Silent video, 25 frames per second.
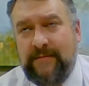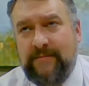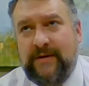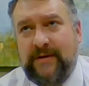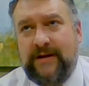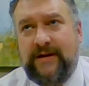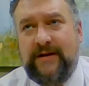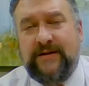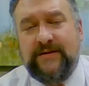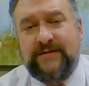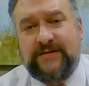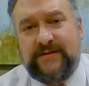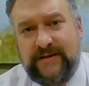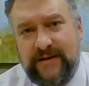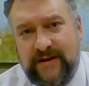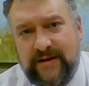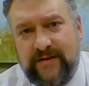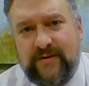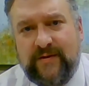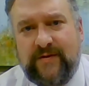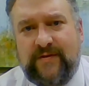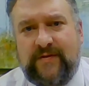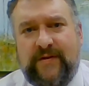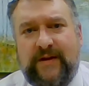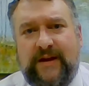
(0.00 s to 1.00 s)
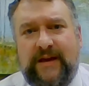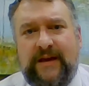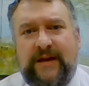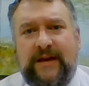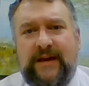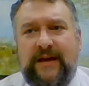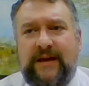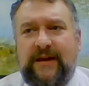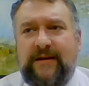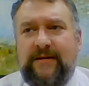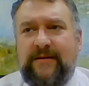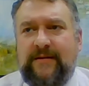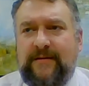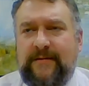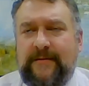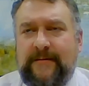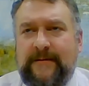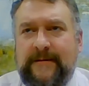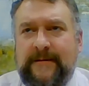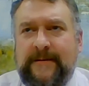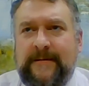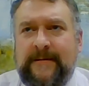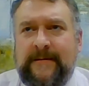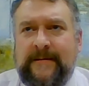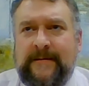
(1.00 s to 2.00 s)
here's the other thing:
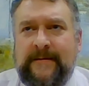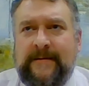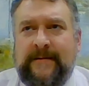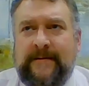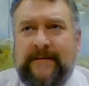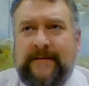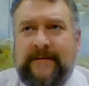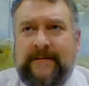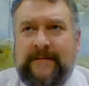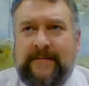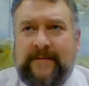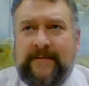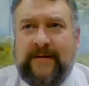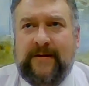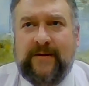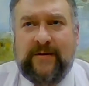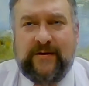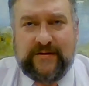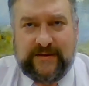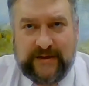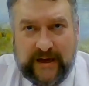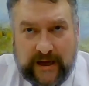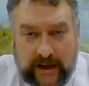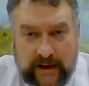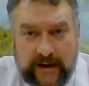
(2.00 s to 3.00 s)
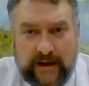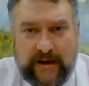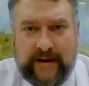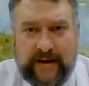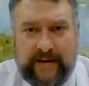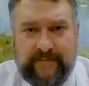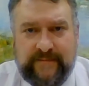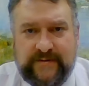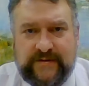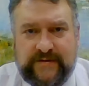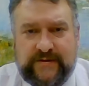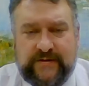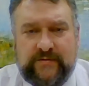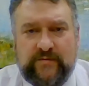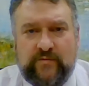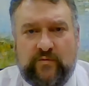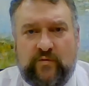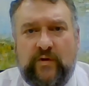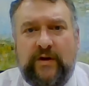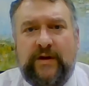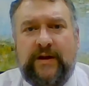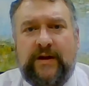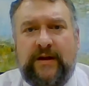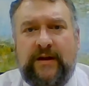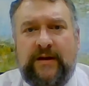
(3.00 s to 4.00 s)
there are times
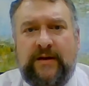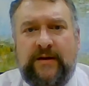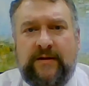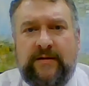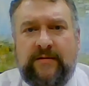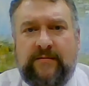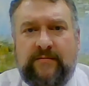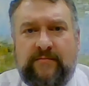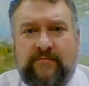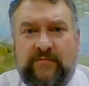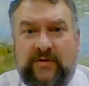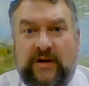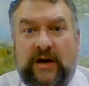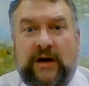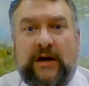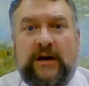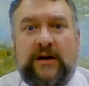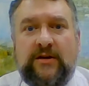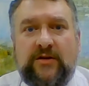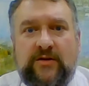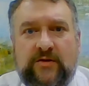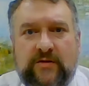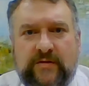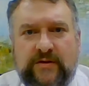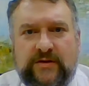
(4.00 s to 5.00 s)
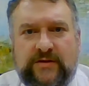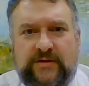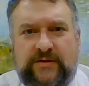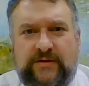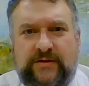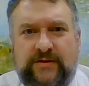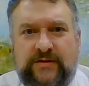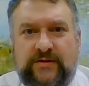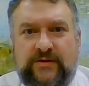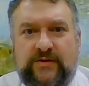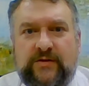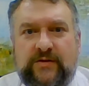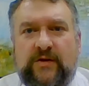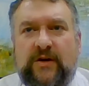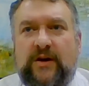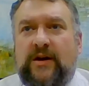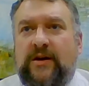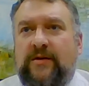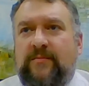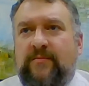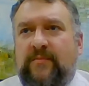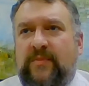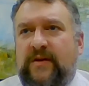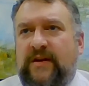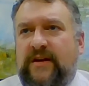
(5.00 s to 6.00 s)
when non-Christians or
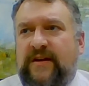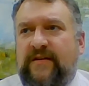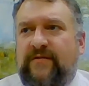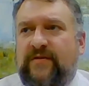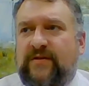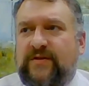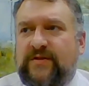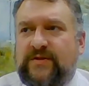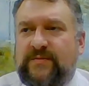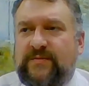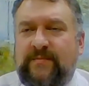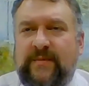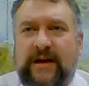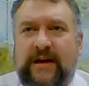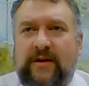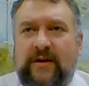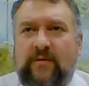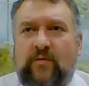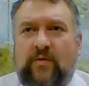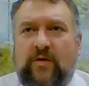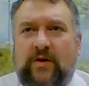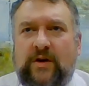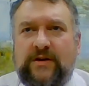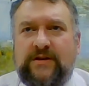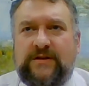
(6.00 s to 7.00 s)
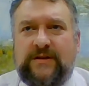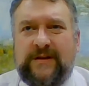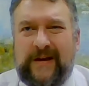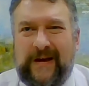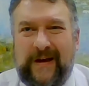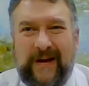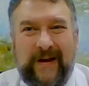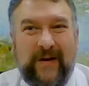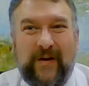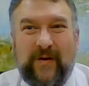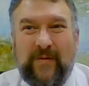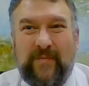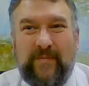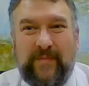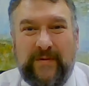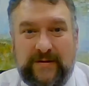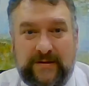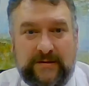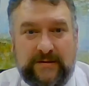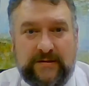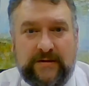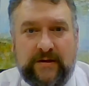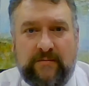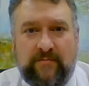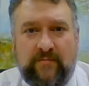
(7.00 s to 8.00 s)
unbelievers may want to help in
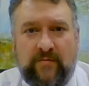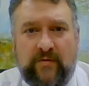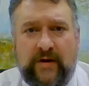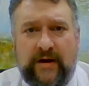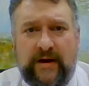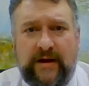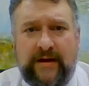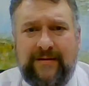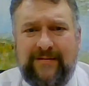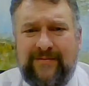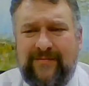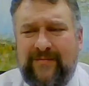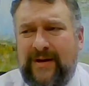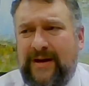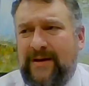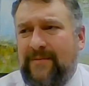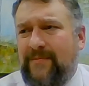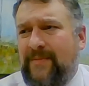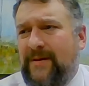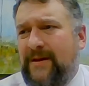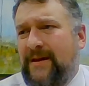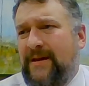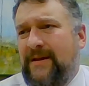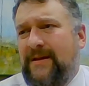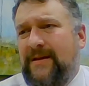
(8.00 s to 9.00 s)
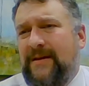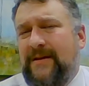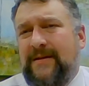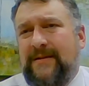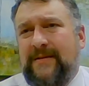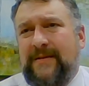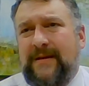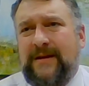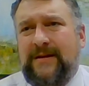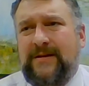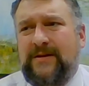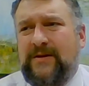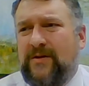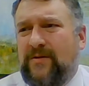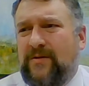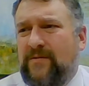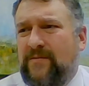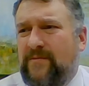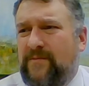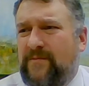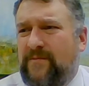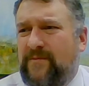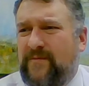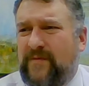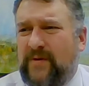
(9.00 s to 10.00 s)
some way. Maybe they
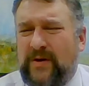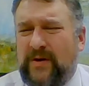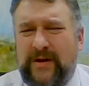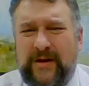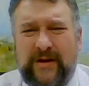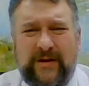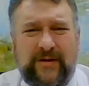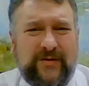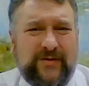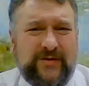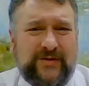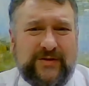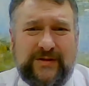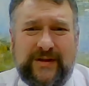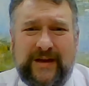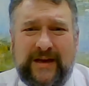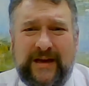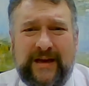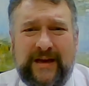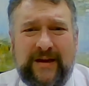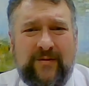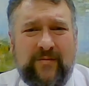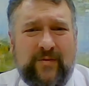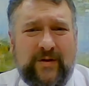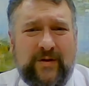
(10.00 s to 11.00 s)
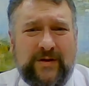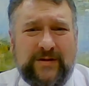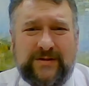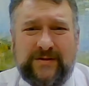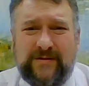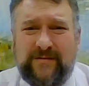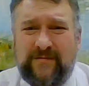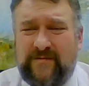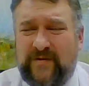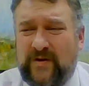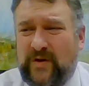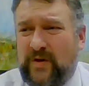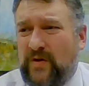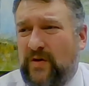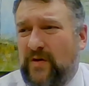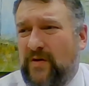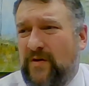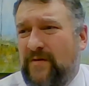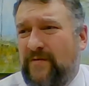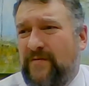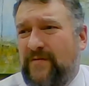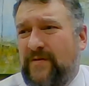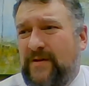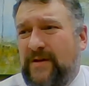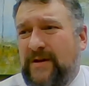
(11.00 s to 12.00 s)
don't fully understand what's
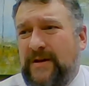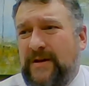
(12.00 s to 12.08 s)
involved.